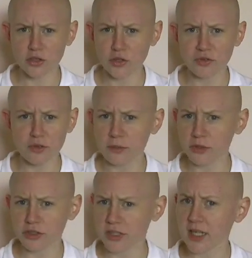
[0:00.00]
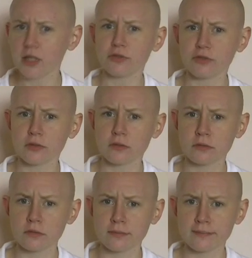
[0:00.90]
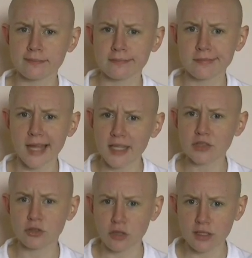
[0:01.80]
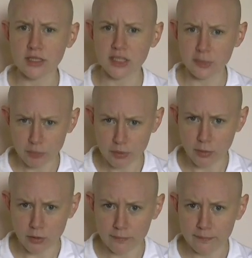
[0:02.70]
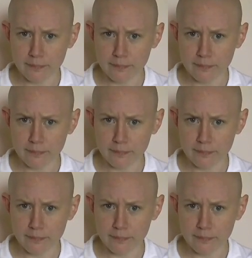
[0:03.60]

you from yourself. That is not acceptable.